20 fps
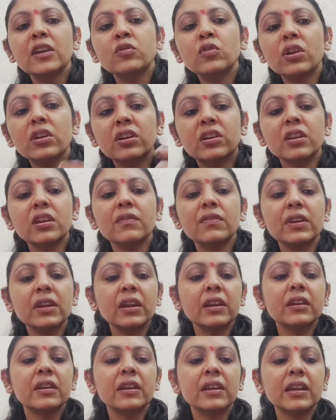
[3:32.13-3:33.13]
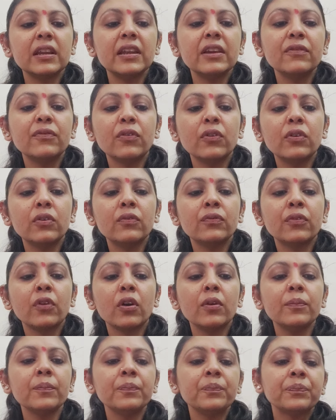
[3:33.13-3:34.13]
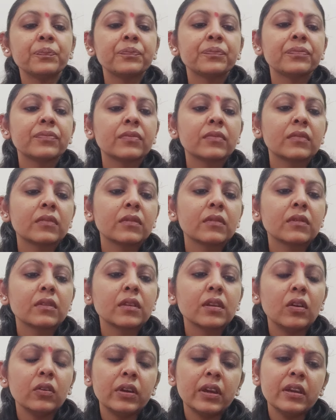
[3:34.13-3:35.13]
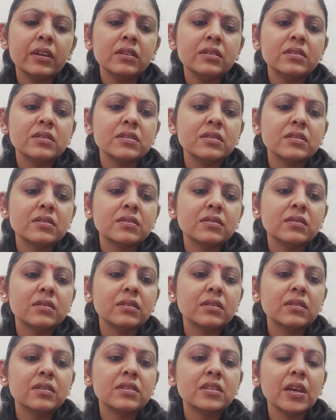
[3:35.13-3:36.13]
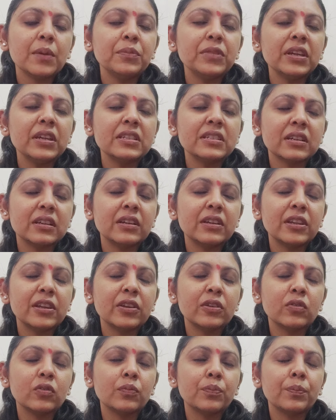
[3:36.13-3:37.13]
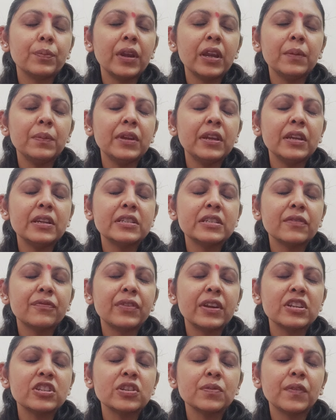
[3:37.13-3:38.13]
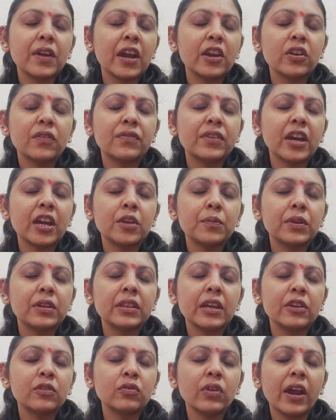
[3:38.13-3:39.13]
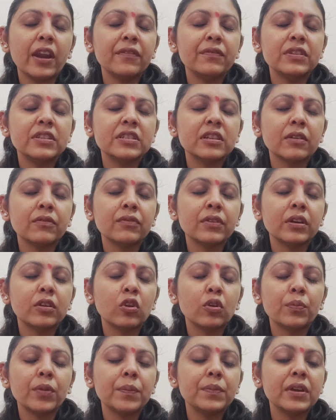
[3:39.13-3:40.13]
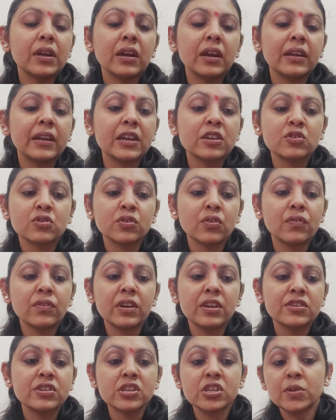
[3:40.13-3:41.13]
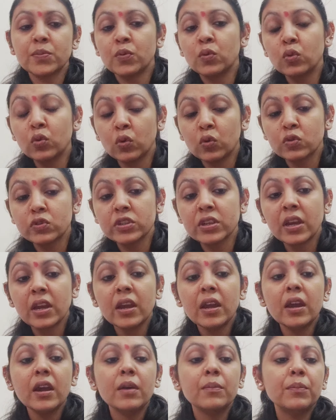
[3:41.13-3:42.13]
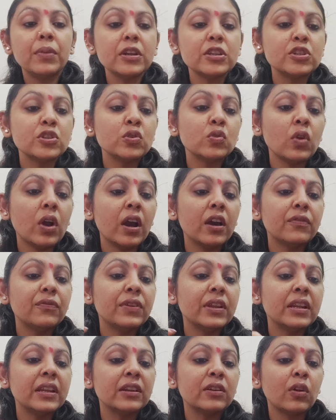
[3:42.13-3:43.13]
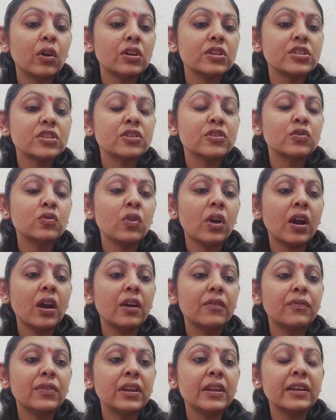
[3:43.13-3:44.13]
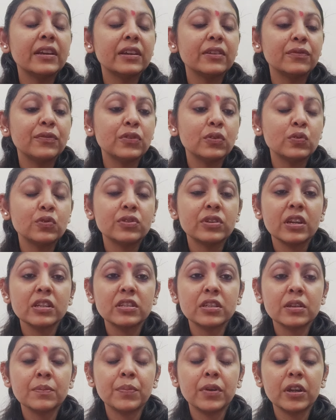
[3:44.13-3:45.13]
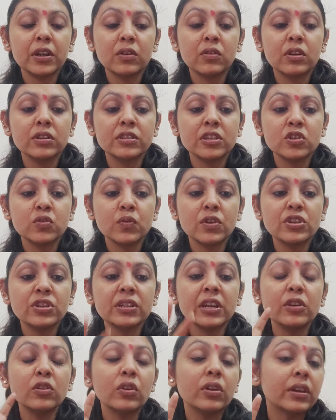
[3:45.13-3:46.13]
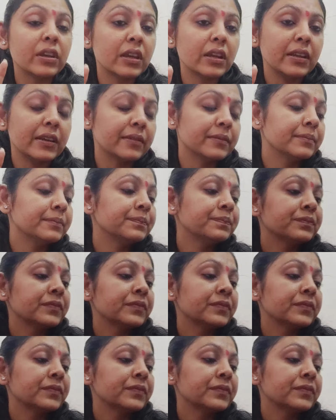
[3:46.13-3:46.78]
you're grieving and healing from. Okay. Something is hurting you. Maybe it's a friendship kind of dynamic that you had with someone, or maybe a connection or relationship, who knows. But you are feeling lost, you are feeling confused in a particular situation, and you're healing.